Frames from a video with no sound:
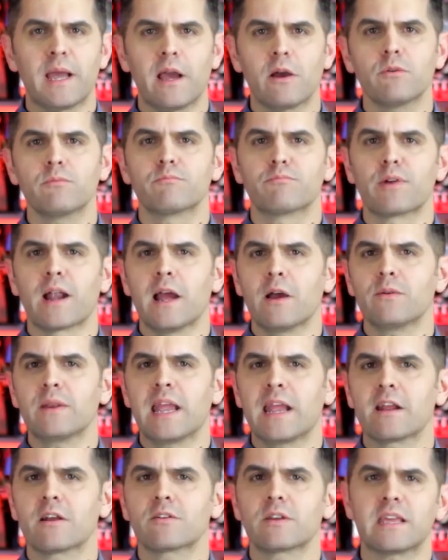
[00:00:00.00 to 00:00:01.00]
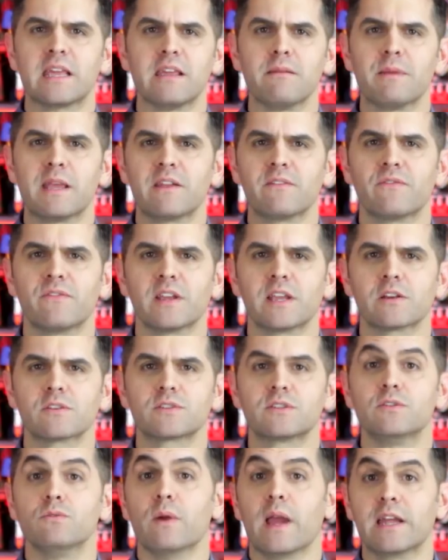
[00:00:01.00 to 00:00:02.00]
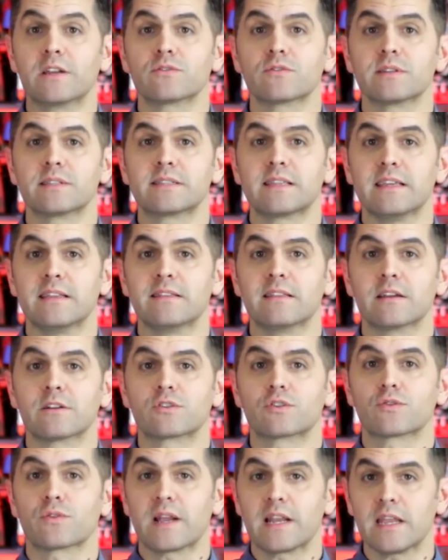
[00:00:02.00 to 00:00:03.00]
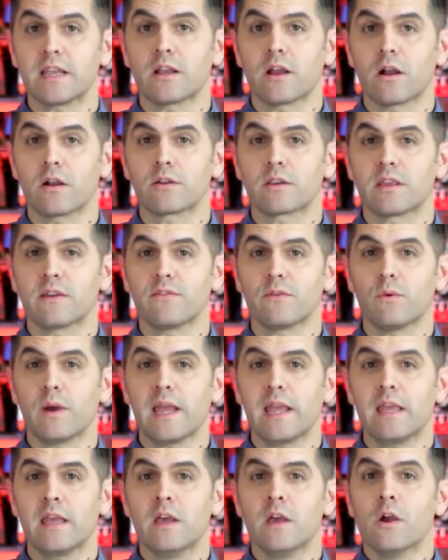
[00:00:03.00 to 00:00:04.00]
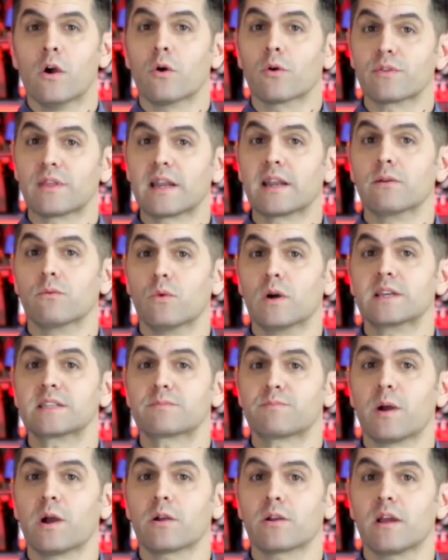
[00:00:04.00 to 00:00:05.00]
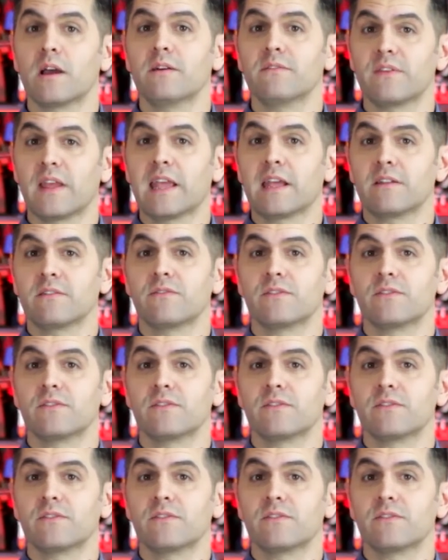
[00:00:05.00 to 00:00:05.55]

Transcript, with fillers: out brown-haired He-Man figures to entrants in their trading card giveaway, or that it was part of an